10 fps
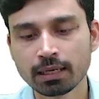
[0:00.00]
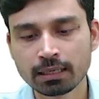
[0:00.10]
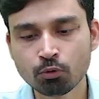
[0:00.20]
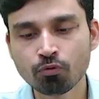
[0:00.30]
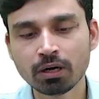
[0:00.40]

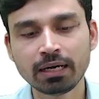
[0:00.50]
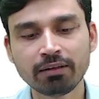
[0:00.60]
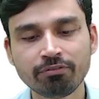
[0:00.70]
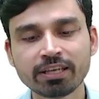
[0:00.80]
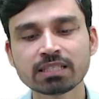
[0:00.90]
removal,
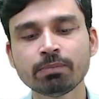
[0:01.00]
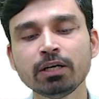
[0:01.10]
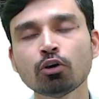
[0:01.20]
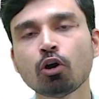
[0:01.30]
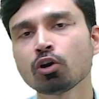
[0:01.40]

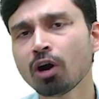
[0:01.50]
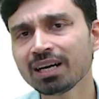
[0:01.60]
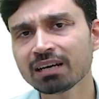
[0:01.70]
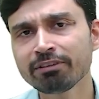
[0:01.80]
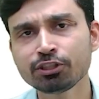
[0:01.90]
defacement or
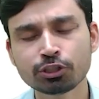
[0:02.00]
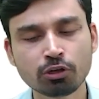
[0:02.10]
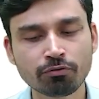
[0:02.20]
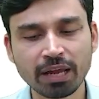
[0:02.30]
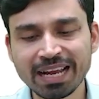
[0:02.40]
contravention of